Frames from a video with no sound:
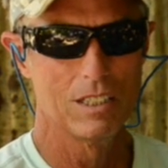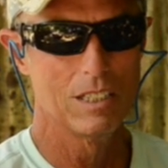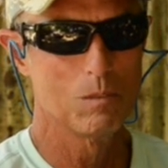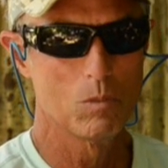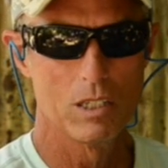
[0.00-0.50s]

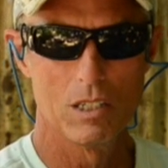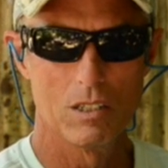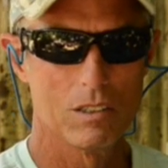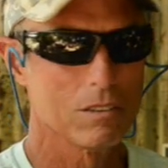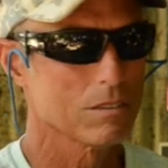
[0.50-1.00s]

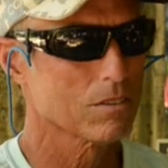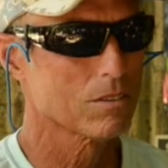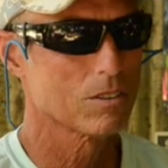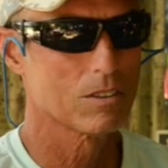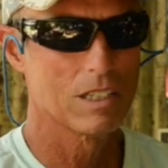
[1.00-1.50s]
email
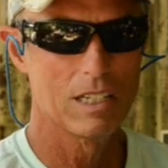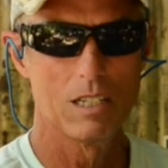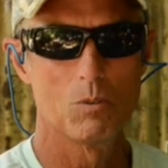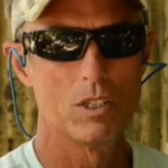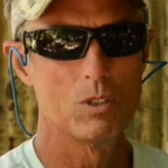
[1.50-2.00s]
or
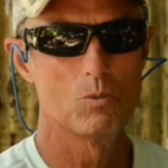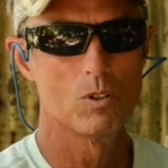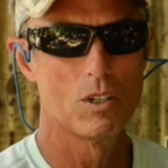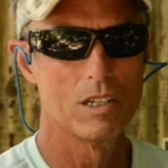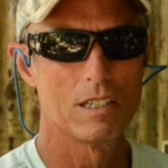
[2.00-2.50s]
any way you
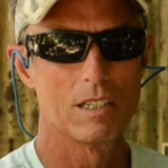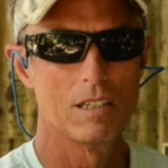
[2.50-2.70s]
want.